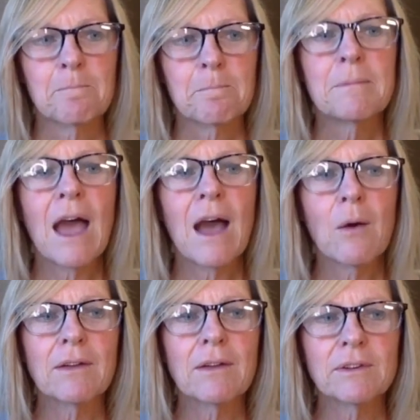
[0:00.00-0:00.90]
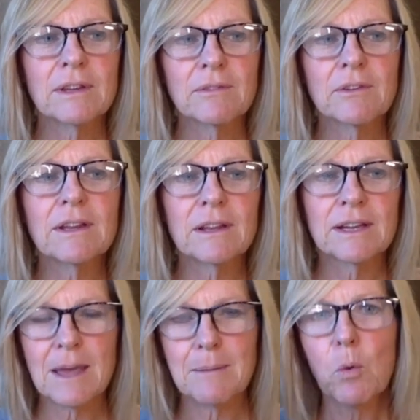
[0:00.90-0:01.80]
now I really
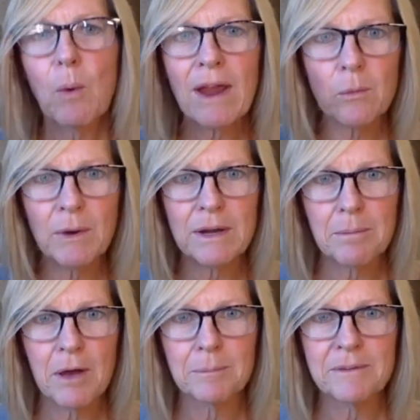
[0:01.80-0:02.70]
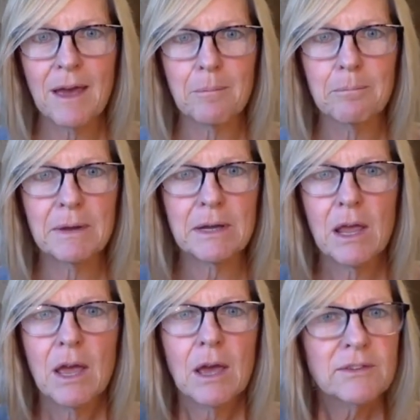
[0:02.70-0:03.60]
realize I'm aware when it pops up, but
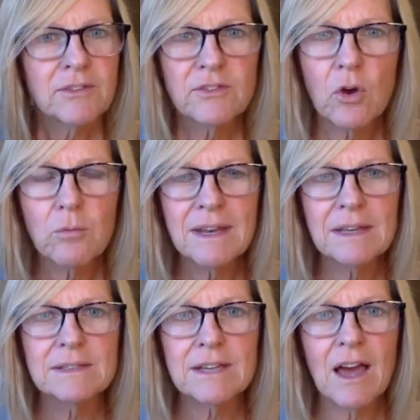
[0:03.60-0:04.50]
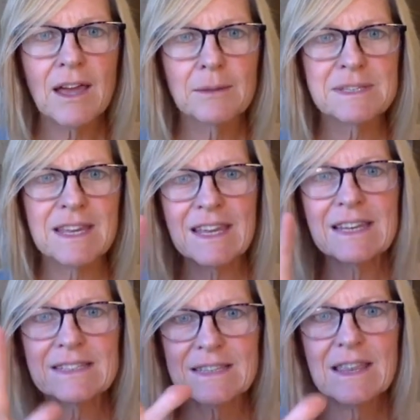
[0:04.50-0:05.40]
so many times it
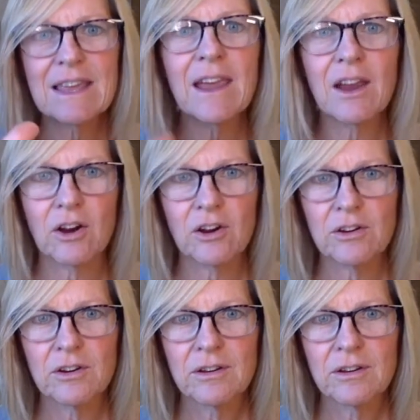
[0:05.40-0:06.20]
is there,